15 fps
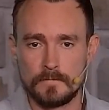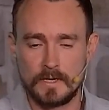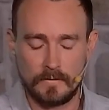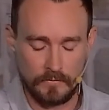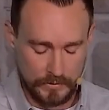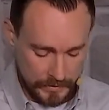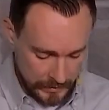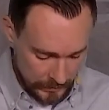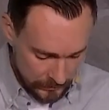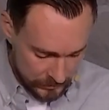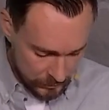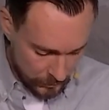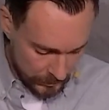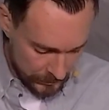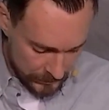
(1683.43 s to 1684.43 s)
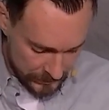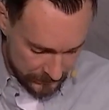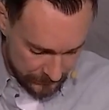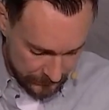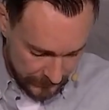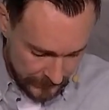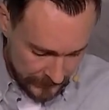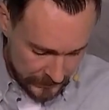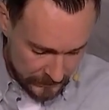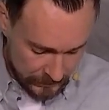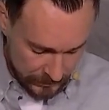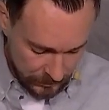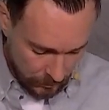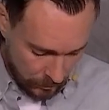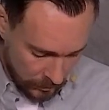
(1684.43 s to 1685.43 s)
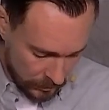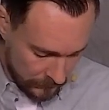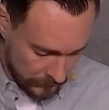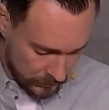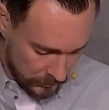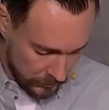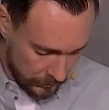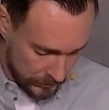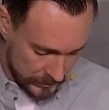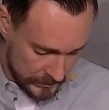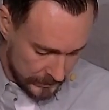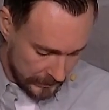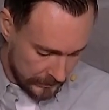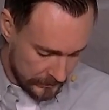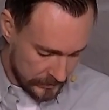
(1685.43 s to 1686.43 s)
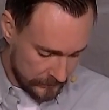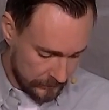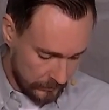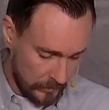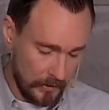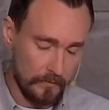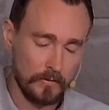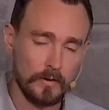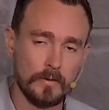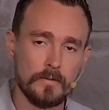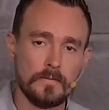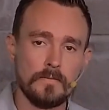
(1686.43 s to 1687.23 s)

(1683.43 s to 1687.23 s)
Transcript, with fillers: Everything else withers and fades, but the word of the Lord stands forever.